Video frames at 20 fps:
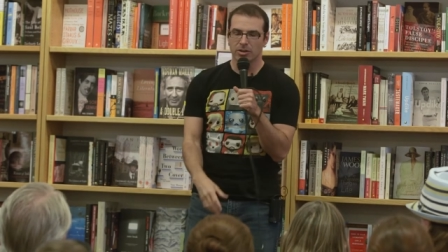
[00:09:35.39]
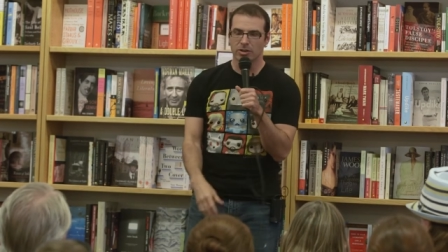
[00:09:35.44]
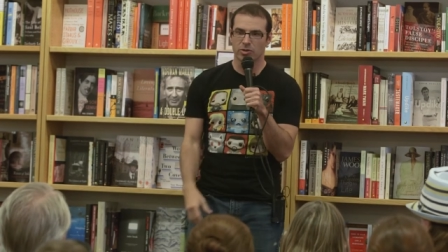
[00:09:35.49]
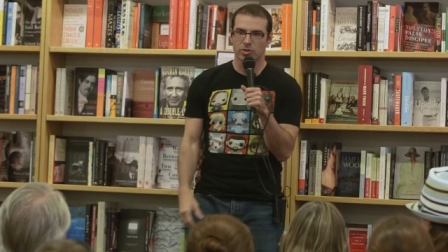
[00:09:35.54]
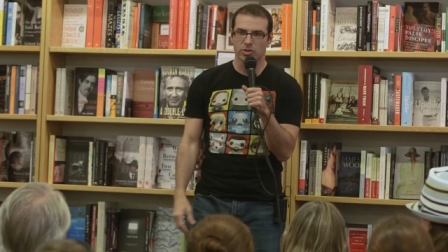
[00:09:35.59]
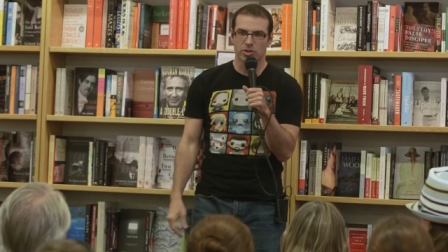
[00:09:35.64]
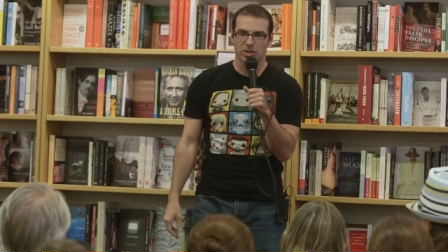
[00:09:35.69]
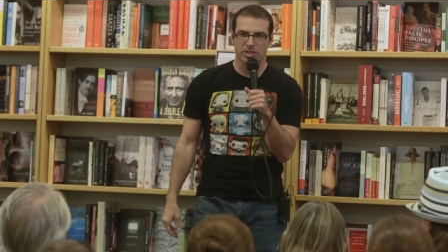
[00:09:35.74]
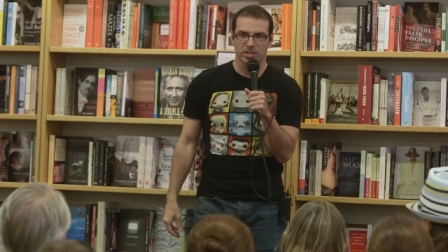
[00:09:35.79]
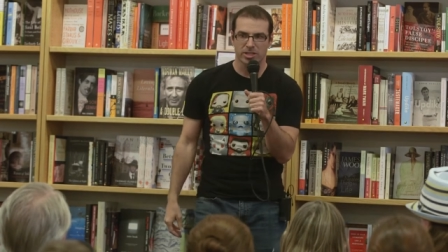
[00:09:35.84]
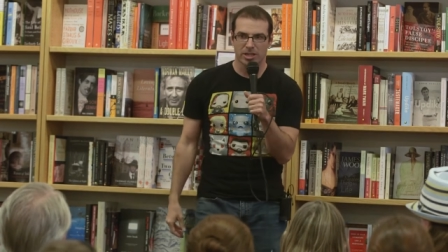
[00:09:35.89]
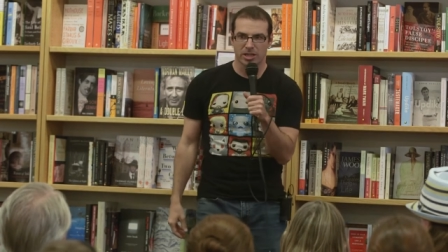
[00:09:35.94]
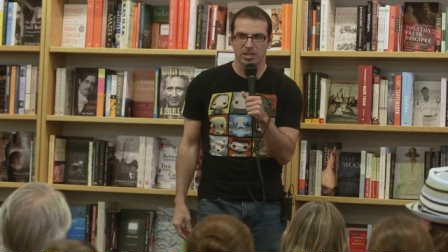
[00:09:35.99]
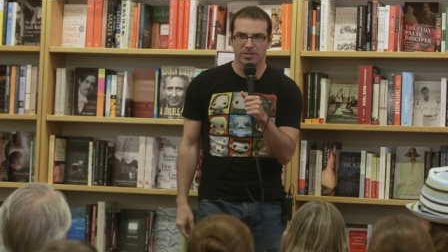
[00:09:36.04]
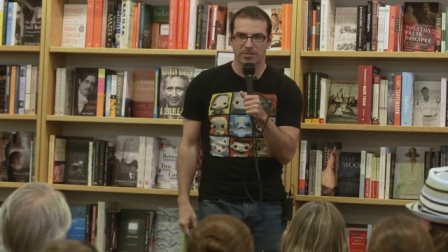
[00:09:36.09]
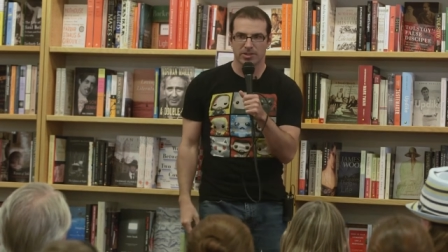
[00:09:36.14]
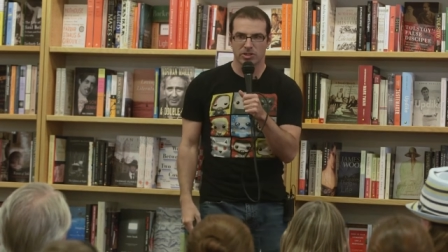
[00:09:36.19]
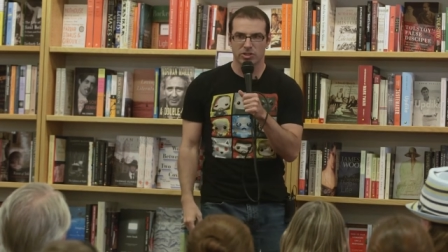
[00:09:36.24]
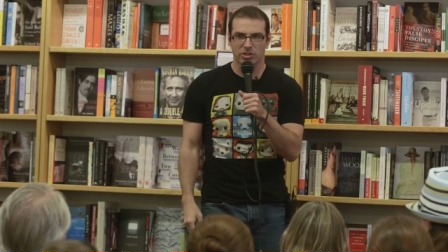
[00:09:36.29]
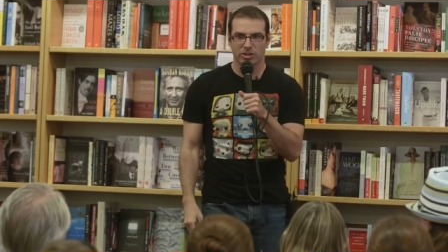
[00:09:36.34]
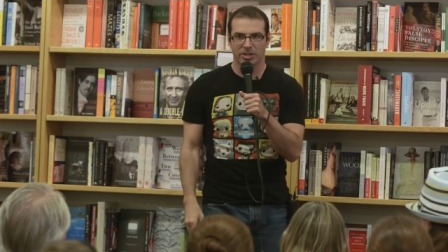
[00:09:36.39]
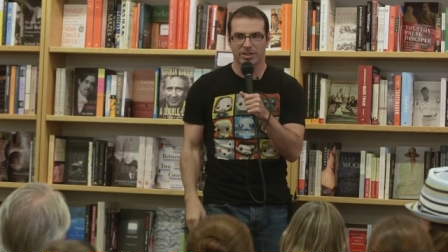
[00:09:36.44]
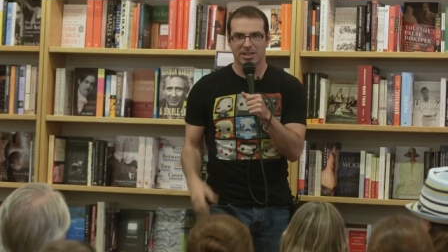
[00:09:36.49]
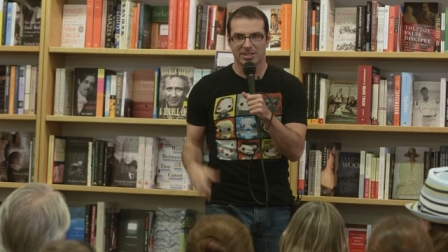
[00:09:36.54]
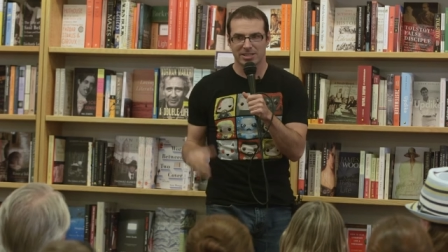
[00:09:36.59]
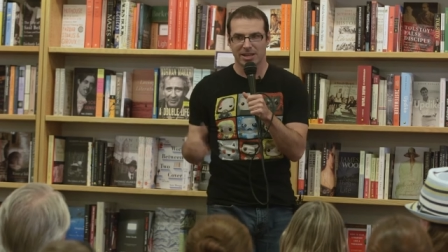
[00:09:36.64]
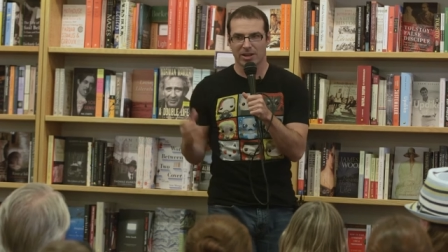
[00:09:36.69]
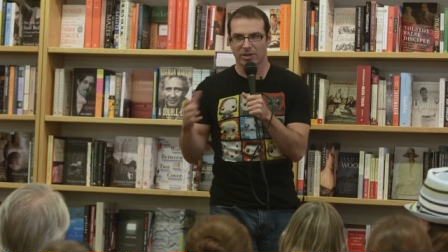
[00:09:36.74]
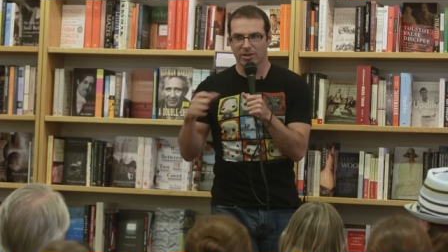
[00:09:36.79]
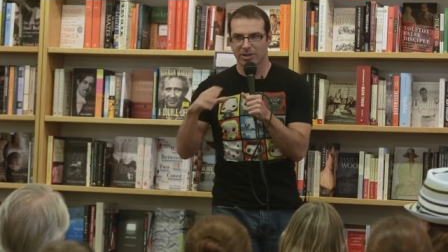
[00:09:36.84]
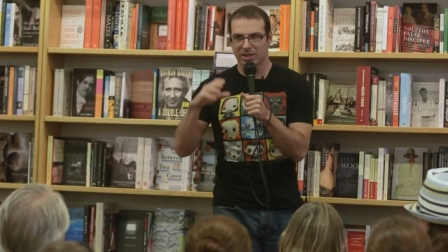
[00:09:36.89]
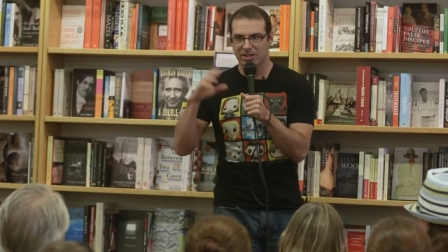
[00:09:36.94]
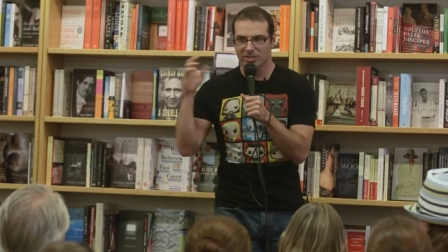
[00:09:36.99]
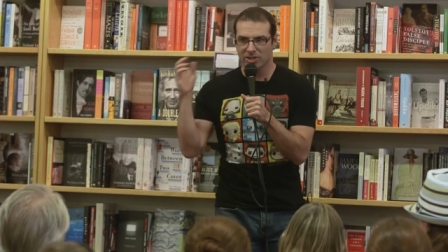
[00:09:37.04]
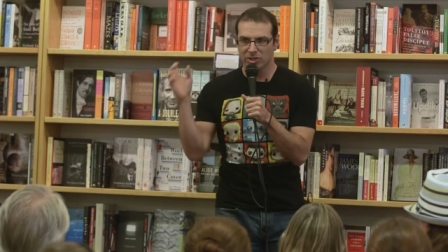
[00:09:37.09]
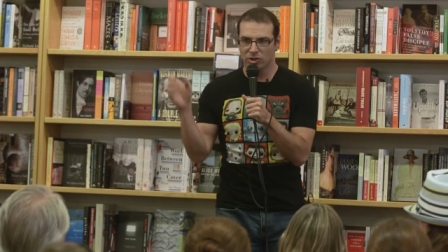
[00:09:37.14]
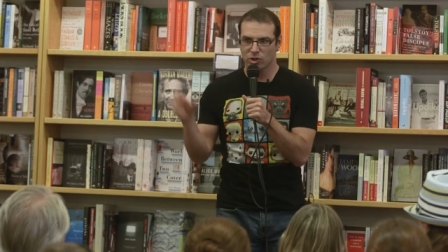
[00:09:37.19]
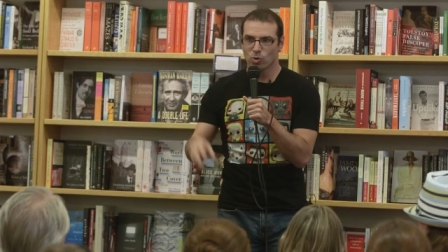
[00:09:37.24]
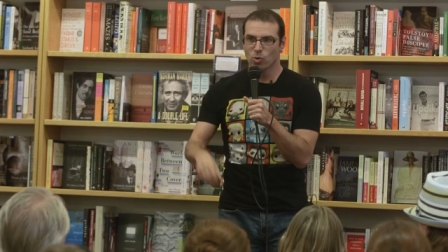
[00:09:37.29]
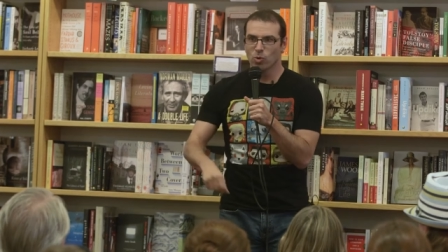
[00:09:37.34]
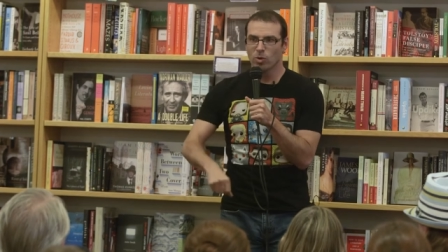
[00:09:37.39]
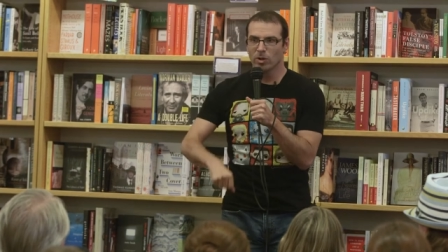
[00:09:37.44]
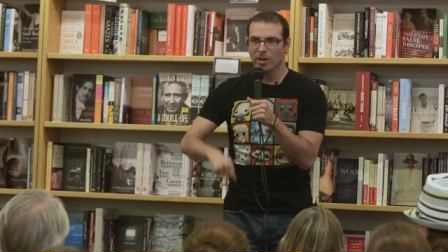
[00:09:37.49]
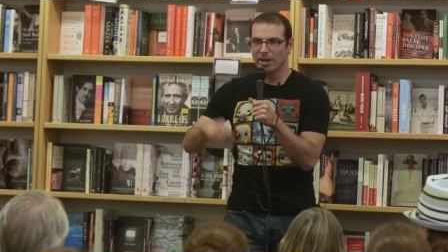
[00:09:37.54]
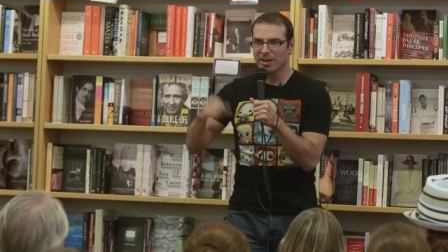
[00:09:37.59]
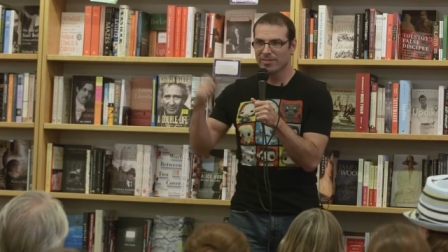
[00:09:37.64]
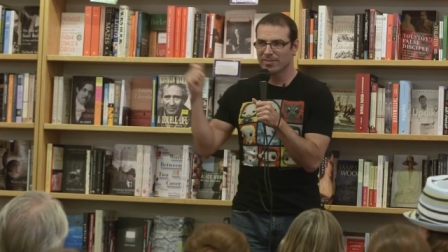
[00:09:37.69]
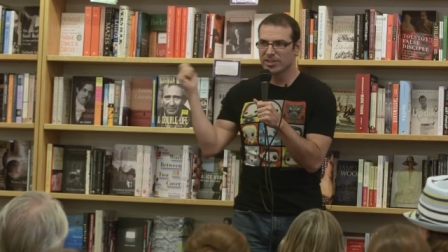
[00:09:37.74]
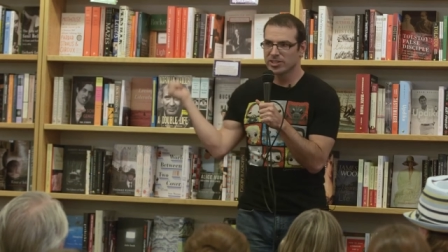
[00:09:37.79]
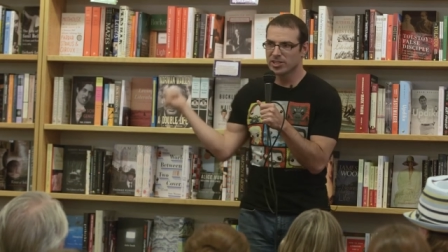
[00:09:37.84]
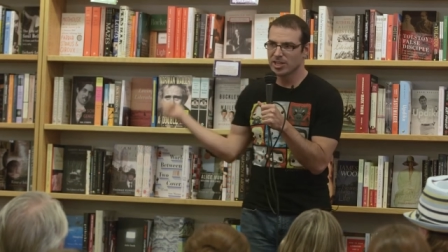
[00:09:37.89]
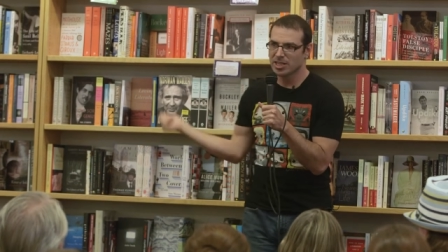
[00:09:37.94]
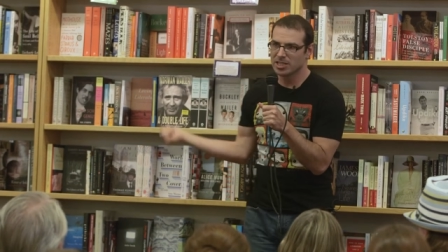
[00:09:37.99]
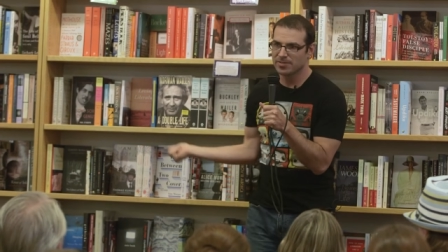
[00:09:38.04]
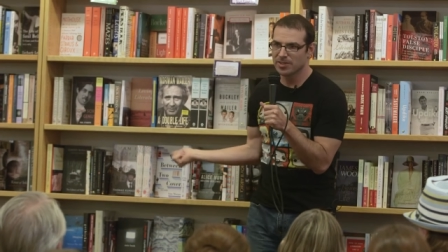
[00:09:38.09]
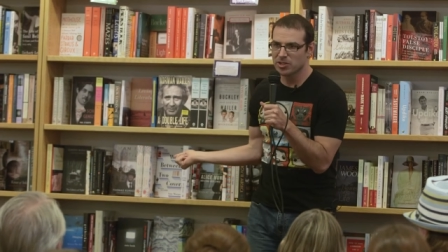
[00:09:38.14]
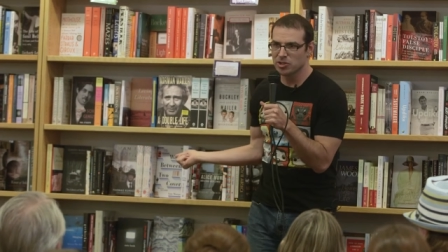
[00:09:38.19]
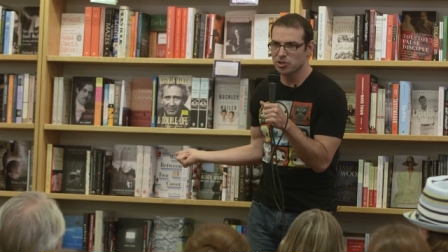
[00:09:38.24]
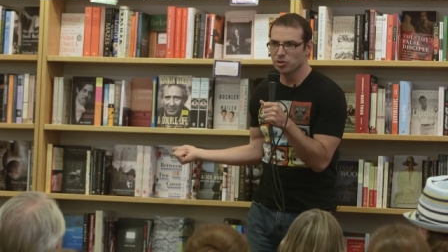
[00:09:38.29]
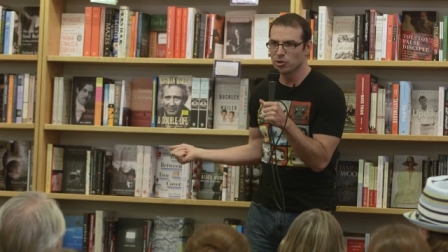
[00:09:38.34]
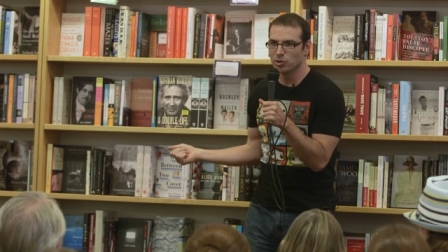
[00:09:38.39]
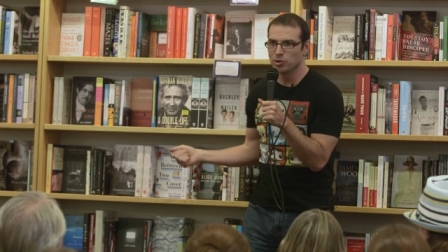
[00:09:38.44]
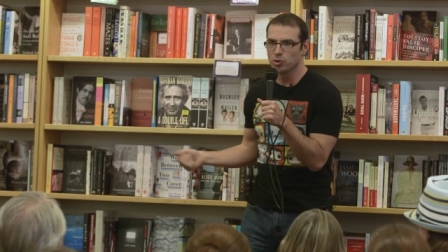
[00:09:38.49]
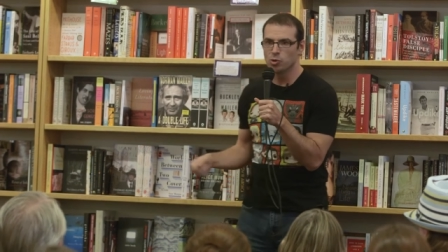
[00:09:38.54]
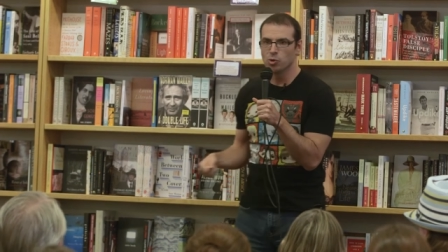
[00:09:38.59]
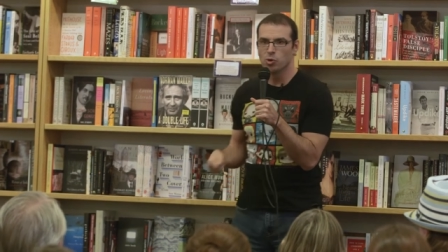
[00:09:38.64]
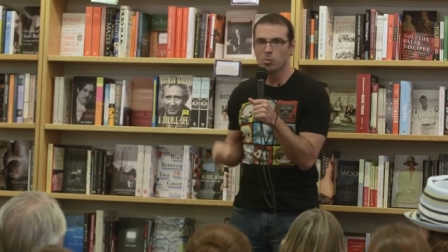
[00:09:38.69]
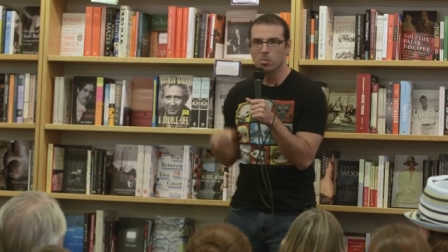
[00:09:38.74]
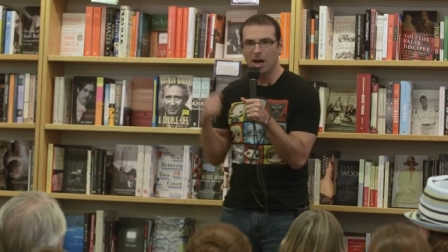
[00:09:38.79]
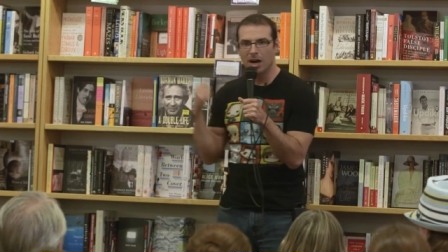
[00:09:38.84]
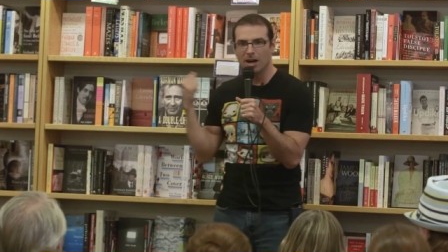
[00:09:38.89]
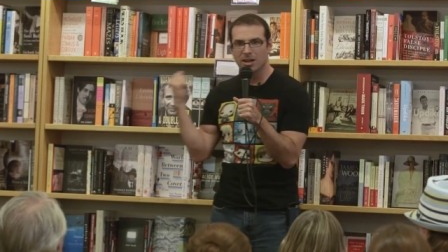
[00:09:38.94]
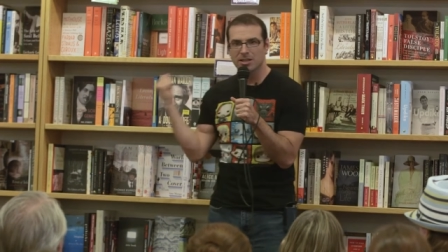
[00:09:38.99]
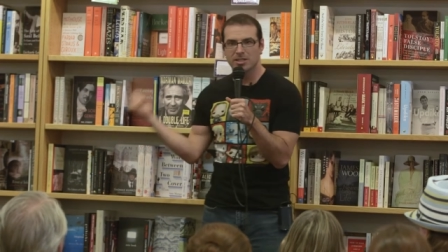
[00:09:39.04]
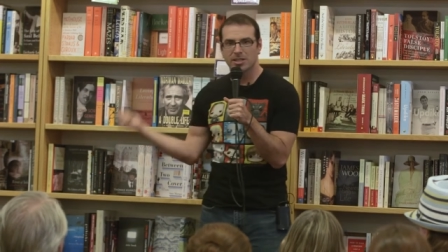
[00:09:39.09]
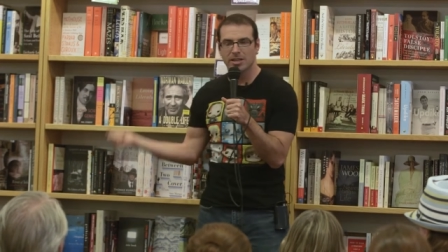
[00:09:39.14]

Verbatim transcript: Those are the science fiction. That's how. That's the tool out of the science fictional toolbox